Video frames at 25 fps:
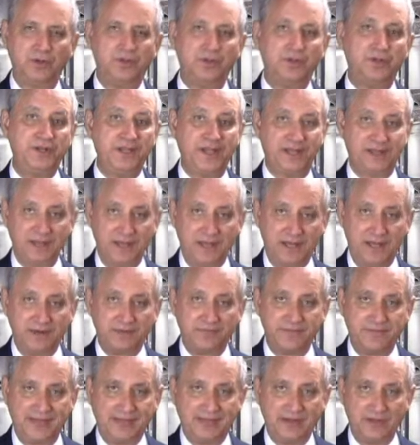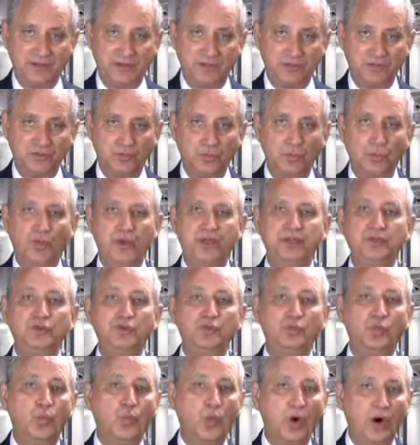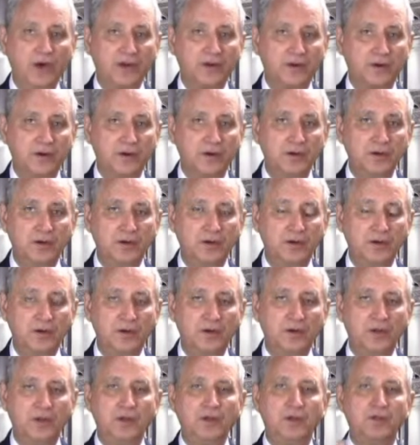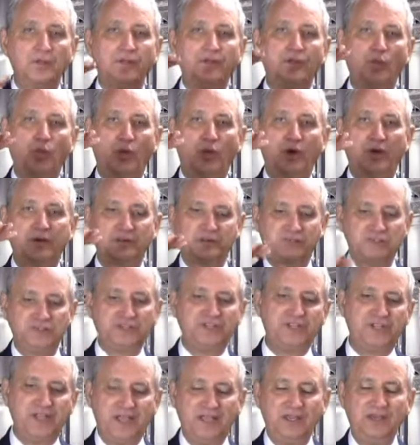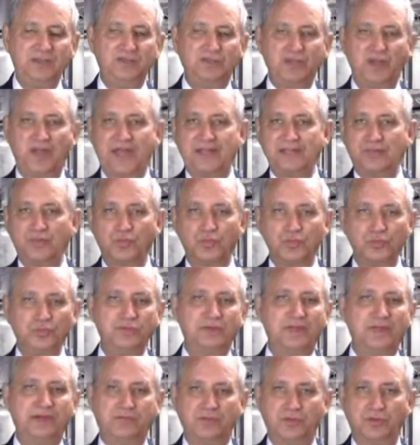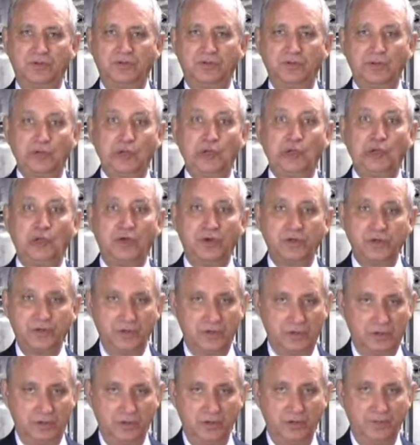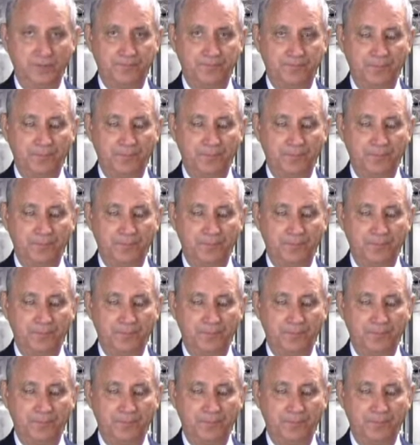The net of that is when you water, the water stays at the root level longer.